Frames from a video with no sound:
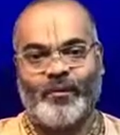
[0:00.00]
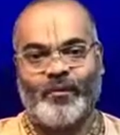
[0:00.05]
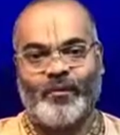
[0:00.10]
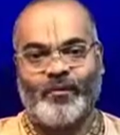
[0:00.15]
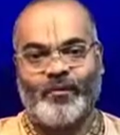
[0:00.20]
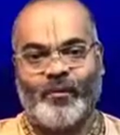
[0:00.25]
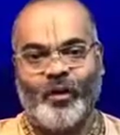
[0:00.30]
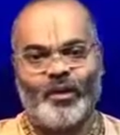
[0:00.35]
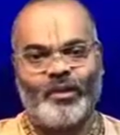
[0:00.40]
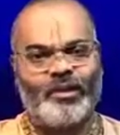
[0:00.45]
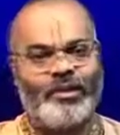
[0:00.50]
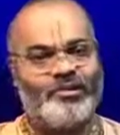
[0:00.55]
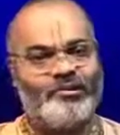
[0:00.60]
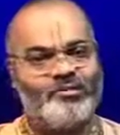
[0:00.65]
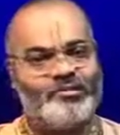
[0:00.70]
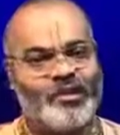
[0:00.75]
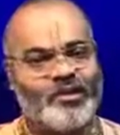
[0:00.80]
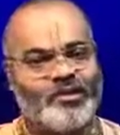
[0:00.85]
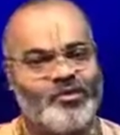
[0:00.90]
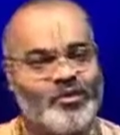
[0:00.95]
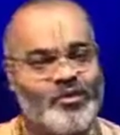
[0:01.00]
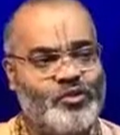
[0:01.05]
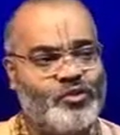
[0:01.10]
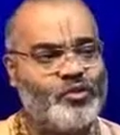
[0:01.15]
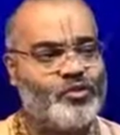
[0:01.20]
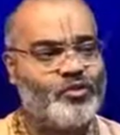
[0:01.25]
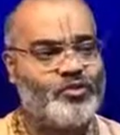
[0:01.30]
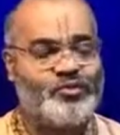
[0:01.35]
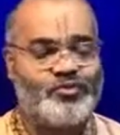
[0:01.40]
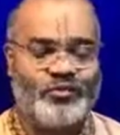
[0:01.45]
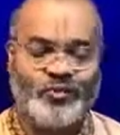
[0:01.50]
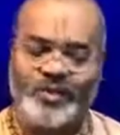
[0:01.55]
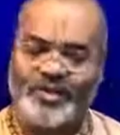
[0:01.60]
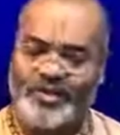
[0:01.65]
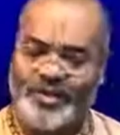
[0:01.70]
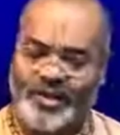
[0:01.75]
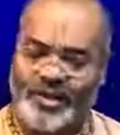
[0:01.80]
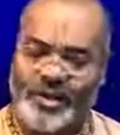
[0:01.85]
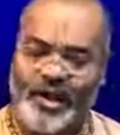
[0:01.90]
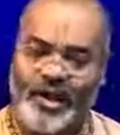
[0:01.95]
What is such news
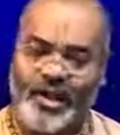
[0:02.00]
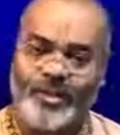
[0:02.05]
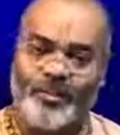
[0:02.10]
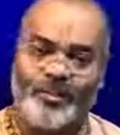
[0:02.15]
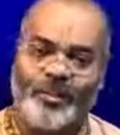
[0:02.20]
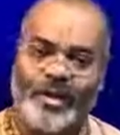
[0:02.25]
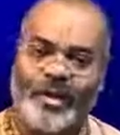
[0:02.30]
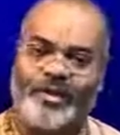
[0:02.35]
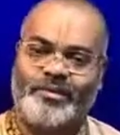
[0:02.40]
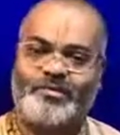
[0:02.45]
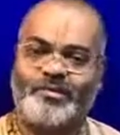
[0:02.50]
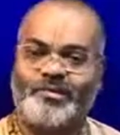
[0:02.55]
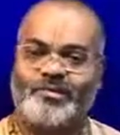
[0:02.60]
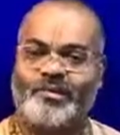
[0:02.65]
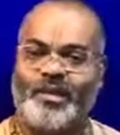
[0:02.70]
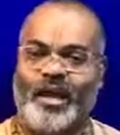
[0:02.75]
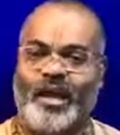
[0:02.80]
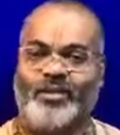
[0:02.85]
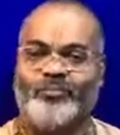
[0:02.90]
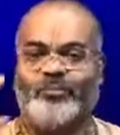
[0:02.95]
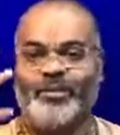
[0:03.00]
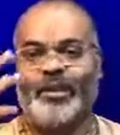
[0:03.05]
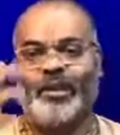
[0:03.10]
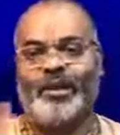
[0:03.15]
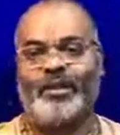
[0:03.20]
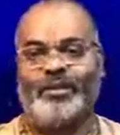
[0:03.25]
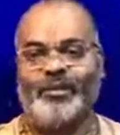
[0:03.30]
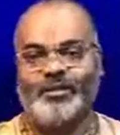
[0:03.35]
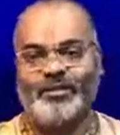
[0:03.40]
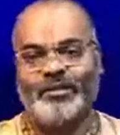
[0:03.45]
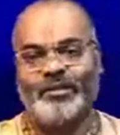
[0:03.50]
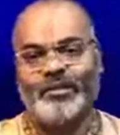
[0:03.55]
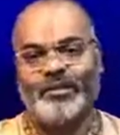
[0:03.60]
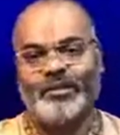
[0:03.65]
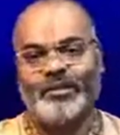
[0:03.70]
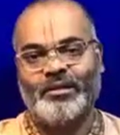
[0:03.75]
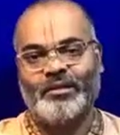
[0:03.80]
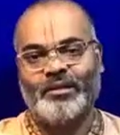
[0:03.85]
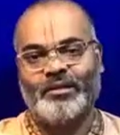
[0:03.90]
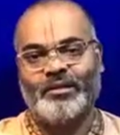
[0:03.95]
which really makes us happy?
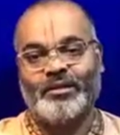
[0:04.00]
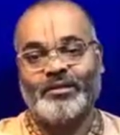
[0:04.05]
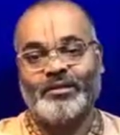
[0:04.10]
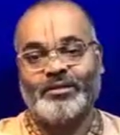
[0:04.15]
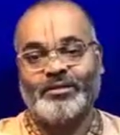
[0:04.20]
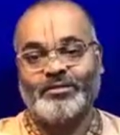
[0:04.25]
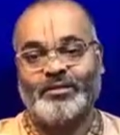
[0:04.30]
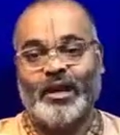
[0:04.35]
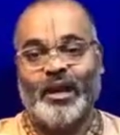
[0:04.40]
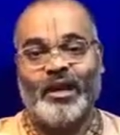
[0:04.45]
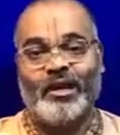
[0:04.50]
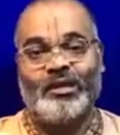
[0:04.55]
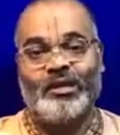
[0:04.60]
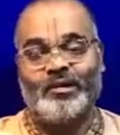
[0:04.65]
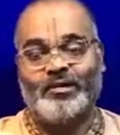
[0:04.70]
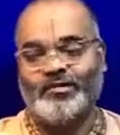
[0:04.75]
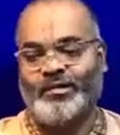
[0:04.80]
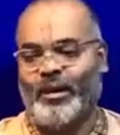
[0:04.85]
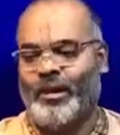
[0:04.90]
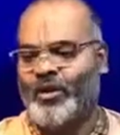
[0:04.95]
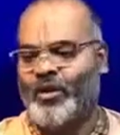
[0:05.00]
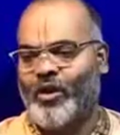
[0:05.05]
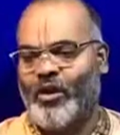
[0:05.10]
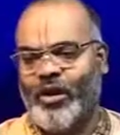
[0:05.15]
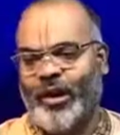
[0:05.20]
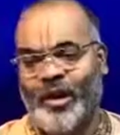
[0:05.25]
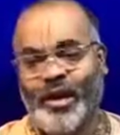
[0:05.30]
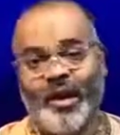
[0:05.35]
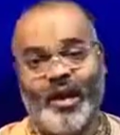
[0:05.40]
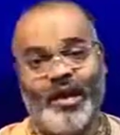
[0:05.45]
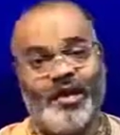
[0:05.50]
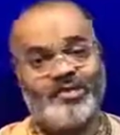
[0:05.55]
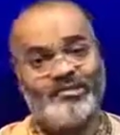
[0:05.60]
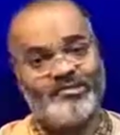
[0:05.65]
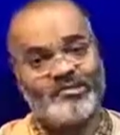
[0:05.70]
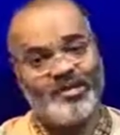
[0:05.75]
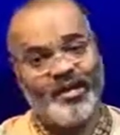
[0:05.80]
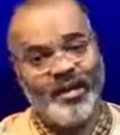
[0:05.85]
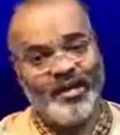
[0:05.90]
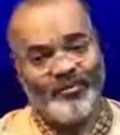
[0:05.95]
That the Lord has
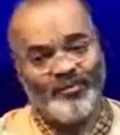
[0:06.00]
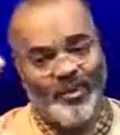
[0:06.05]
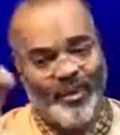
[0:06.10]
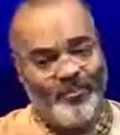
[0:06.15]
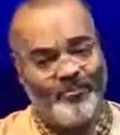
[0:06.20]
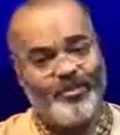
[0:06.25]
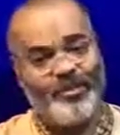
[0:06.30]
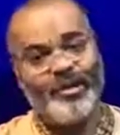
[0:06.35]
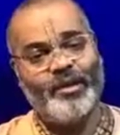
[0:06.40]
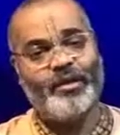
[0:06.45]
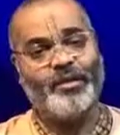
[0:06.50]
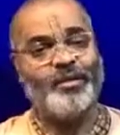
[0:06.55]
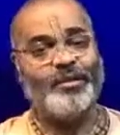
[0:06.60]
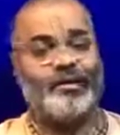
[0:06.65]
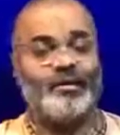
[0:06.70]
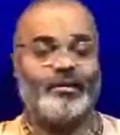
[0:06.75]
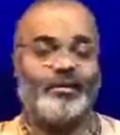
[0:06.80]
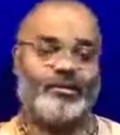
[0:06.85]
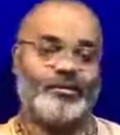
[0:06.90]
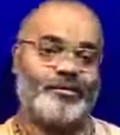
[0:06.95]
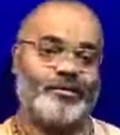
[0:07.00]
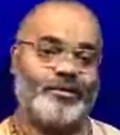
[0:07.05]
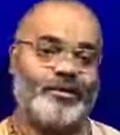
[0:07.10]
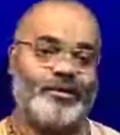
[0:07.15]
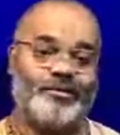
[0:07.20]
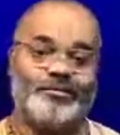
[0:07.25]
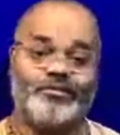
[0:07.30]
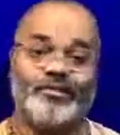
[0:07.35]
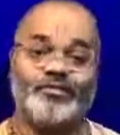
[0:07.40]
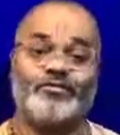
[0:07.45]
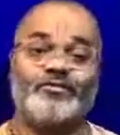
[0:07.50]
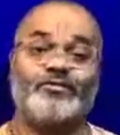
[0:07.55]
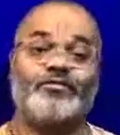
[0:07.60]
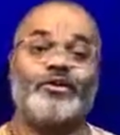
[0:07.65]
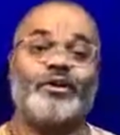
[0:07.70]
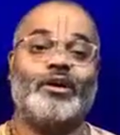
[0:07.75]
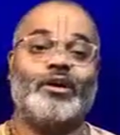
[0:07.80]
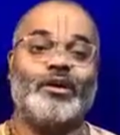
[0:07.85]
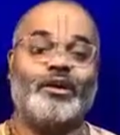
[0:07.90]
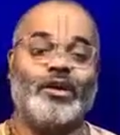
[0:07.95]
now appeared in this
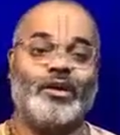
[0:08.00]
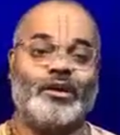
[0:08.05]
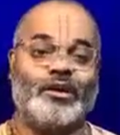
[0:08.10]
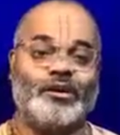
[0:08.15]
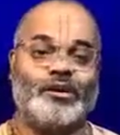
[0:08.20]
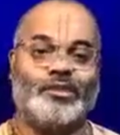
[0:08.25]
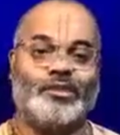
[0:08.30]
world.